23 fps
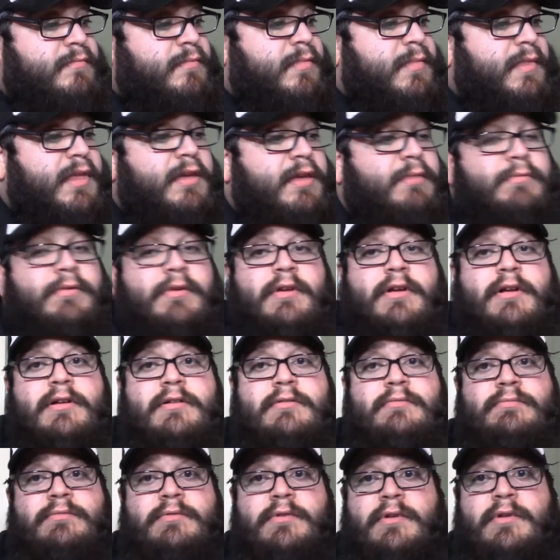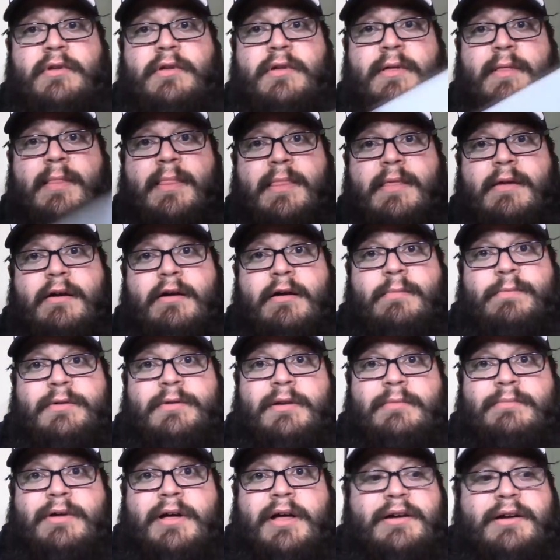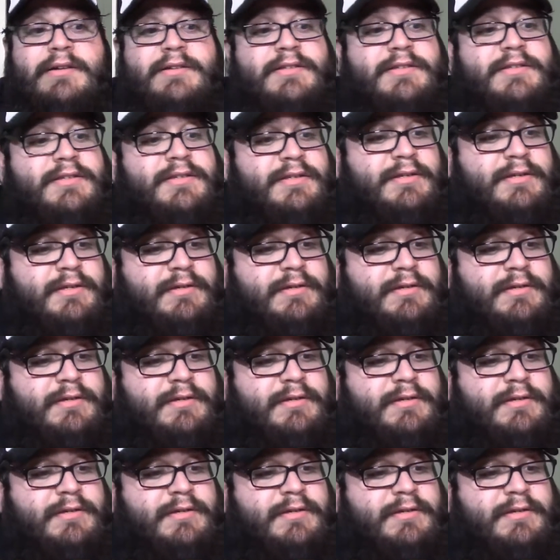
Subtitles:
Here we go. Open the box.